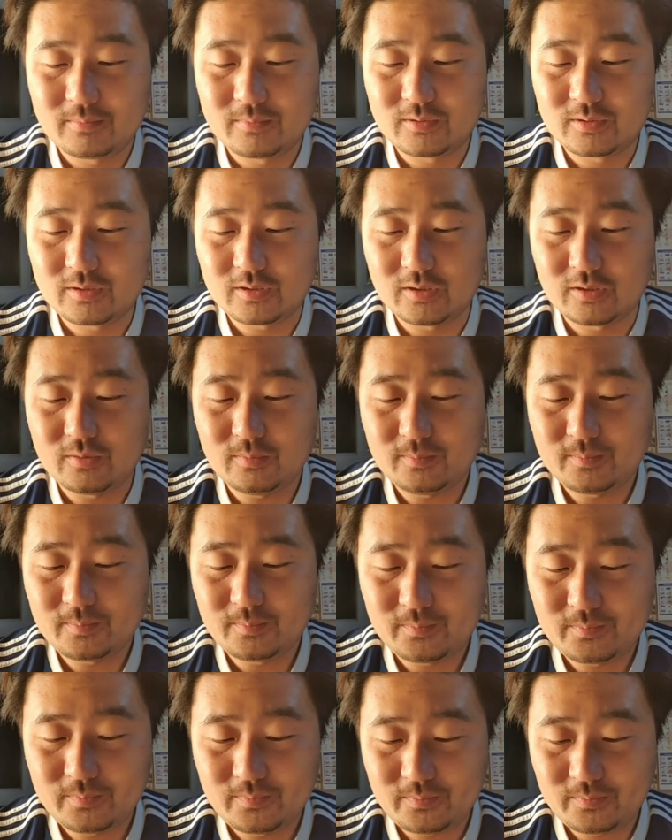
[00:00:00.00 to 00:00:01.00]
so
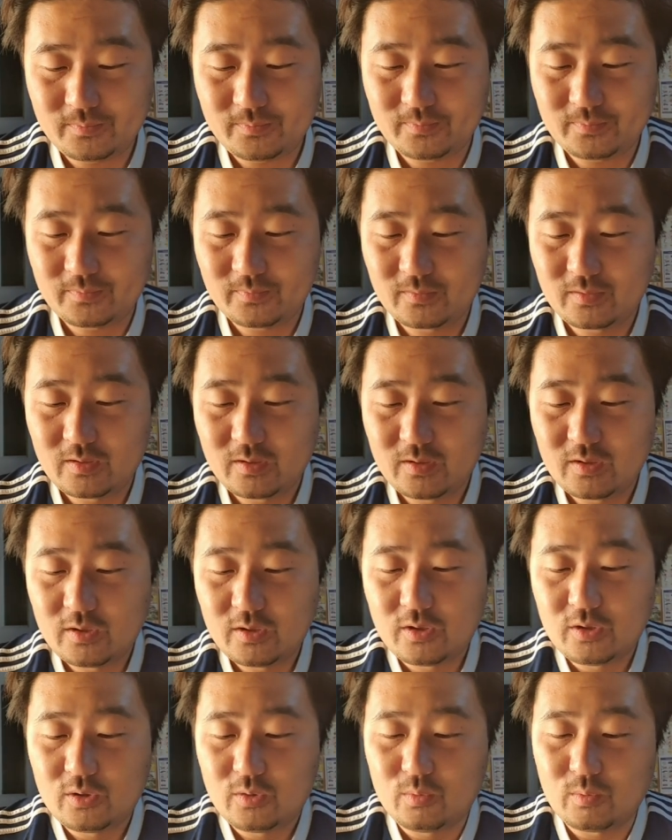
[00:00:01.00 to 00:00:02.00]

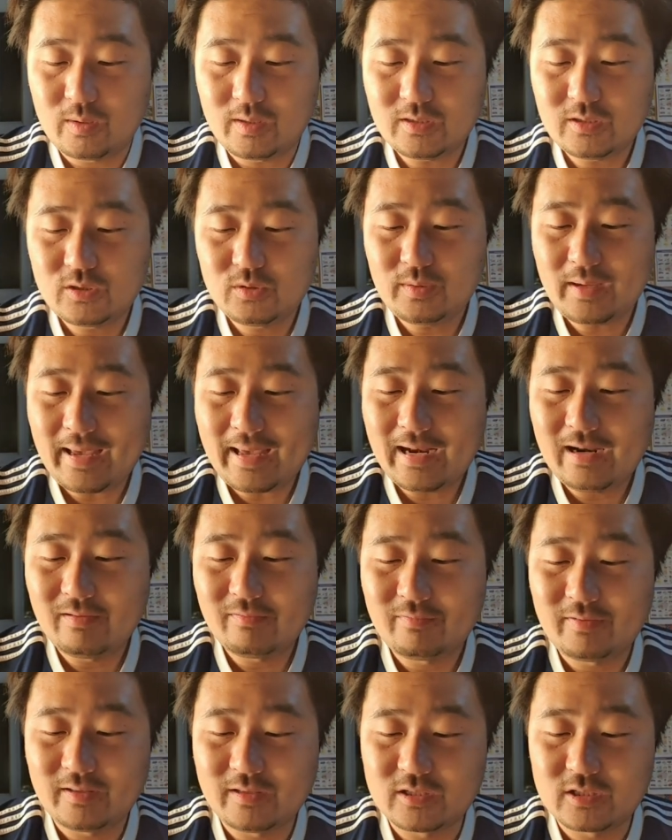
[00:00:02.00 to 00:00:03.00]
what do
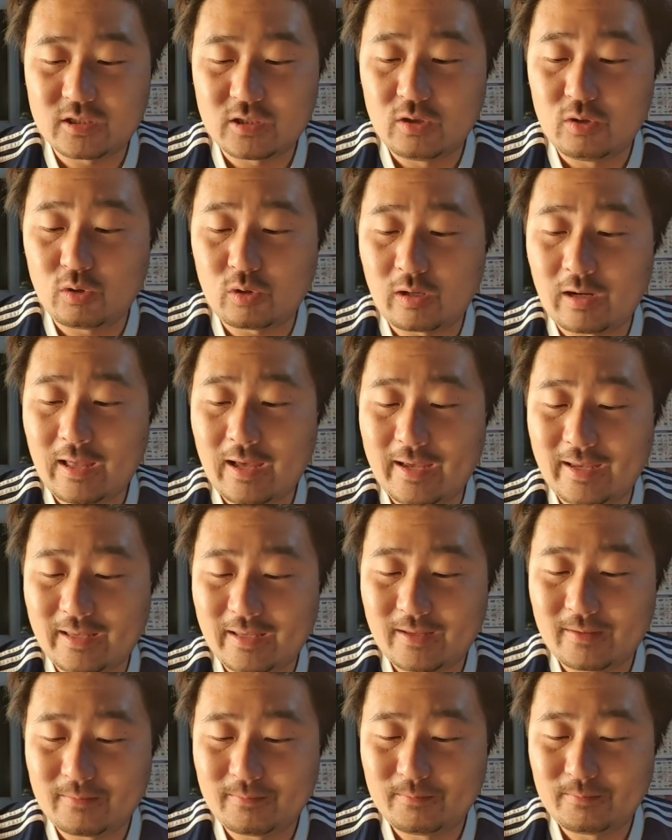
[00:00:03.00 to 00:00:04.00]
elephants look like?
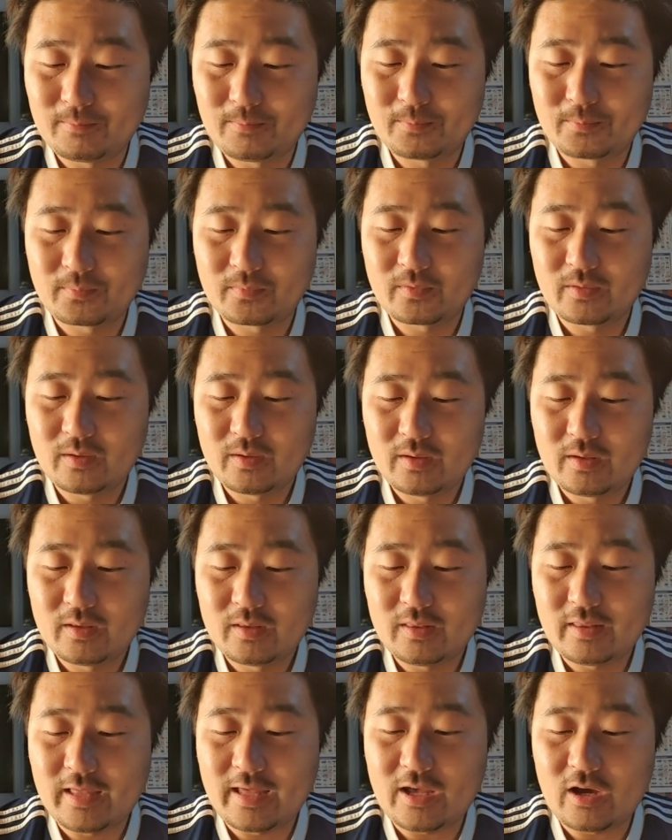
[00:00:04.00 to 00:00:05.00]

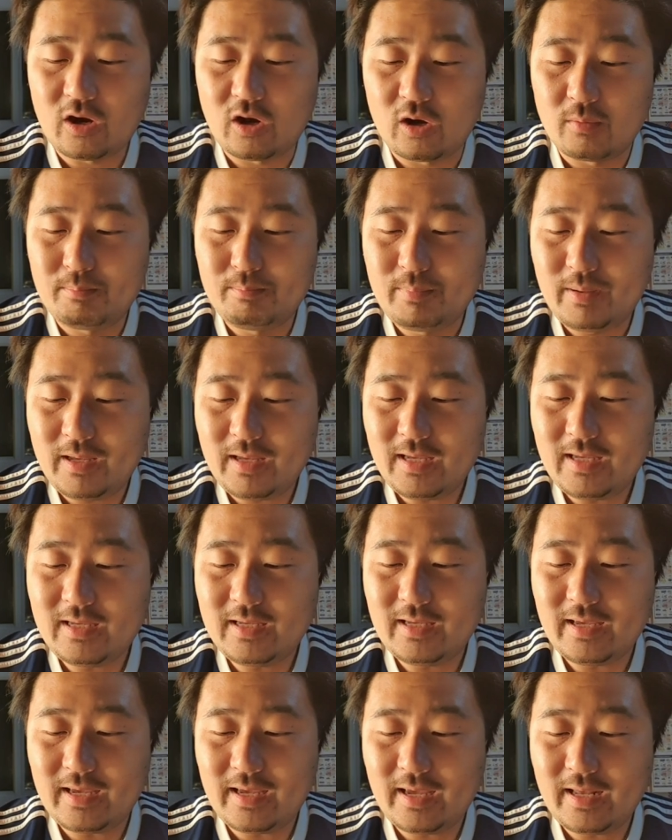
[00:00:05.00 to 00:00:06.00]
They are big
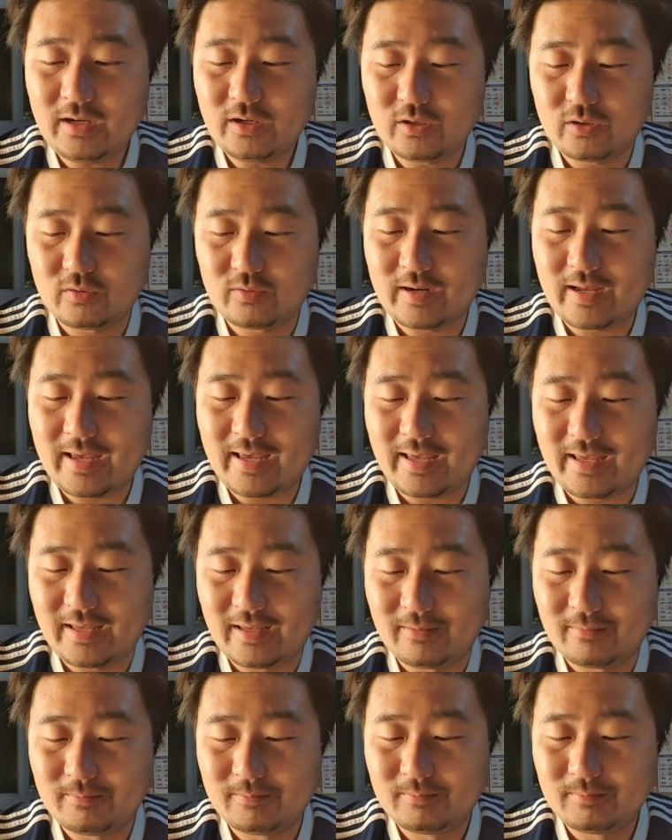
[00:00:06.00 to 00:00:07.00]
and gray.
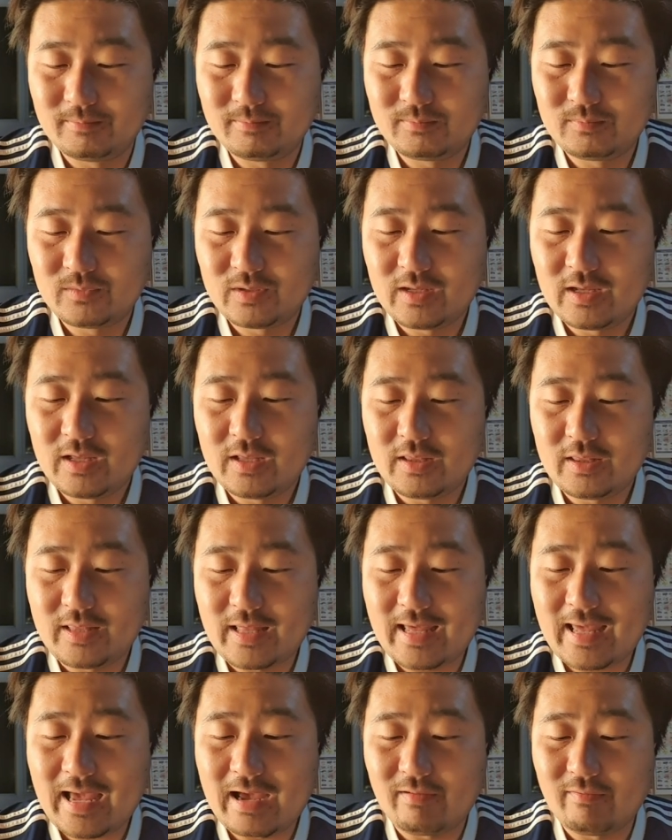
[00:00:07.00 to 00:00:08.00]

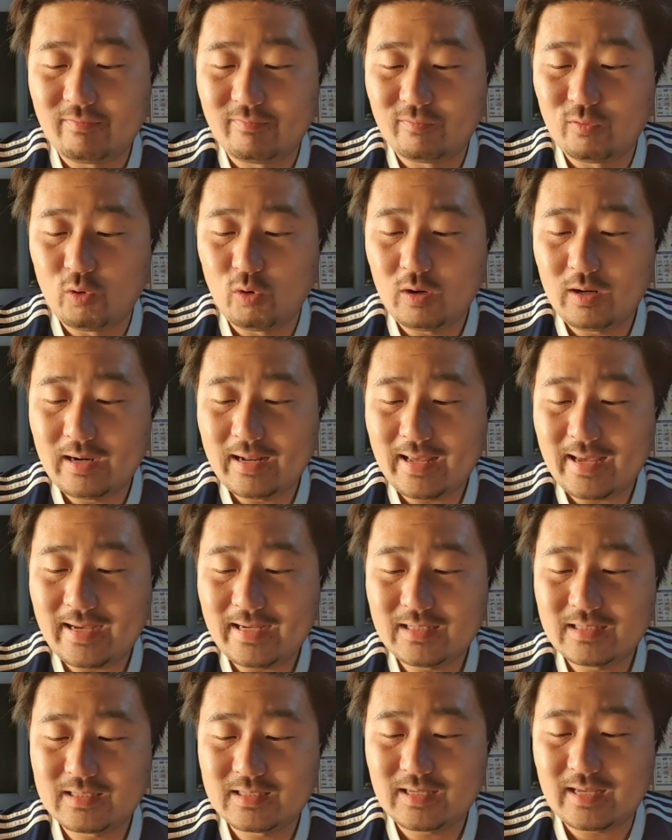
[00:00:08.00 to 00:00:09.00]
They have 4
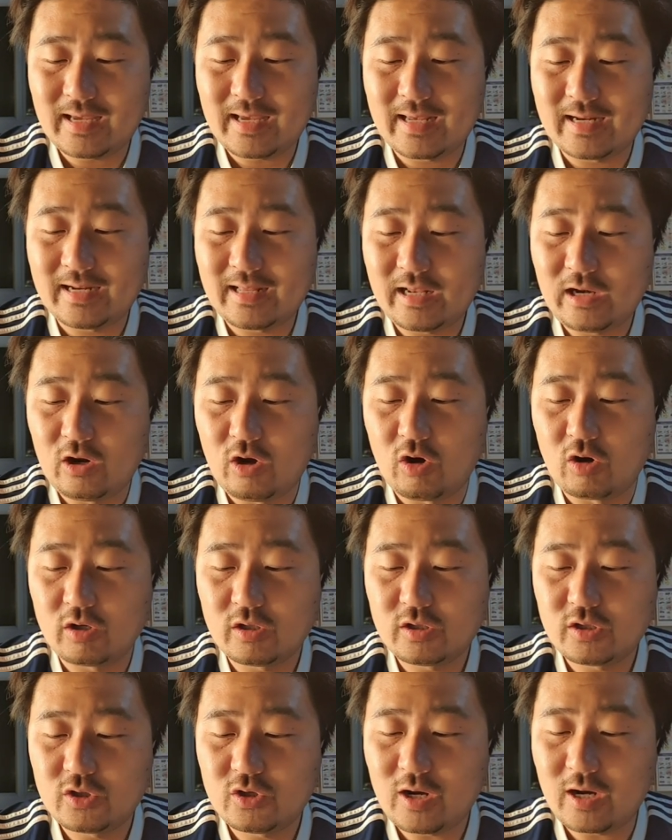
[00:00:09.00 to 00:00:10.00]
legs and a long
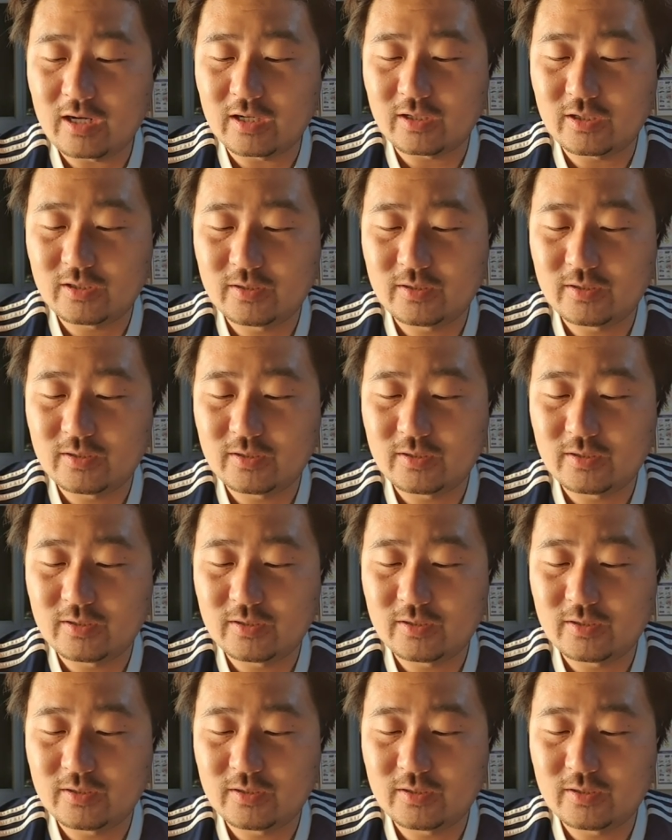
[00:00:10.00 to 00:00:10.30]
trunk.